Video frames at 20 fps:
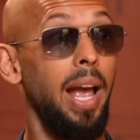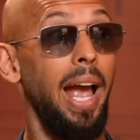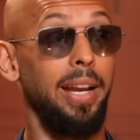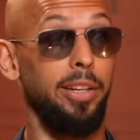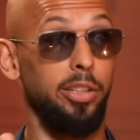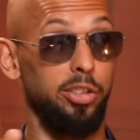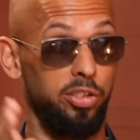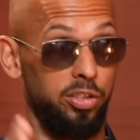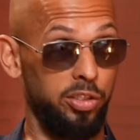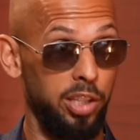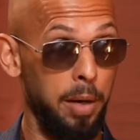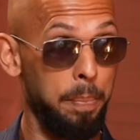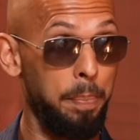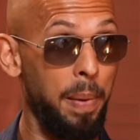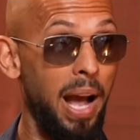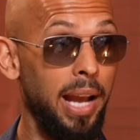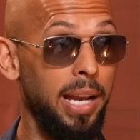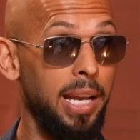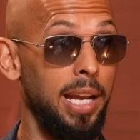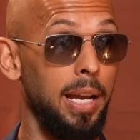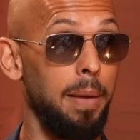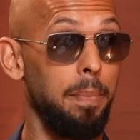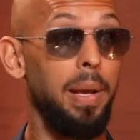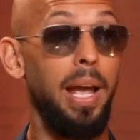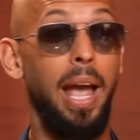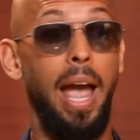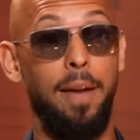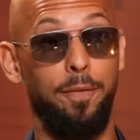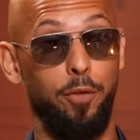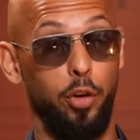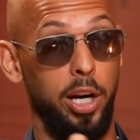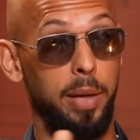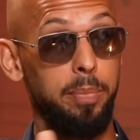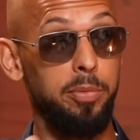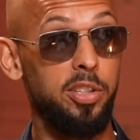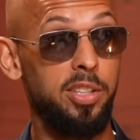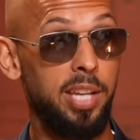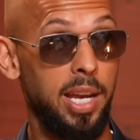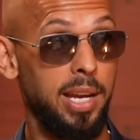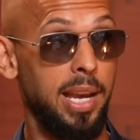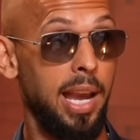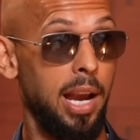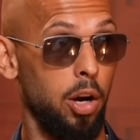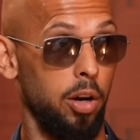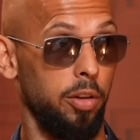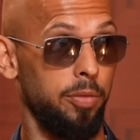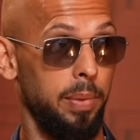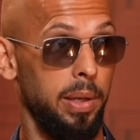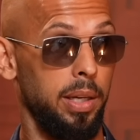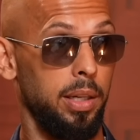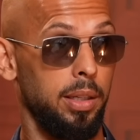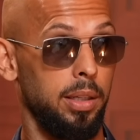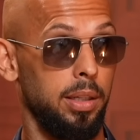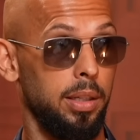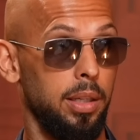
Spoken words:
and to stick by him and for him to take care of me.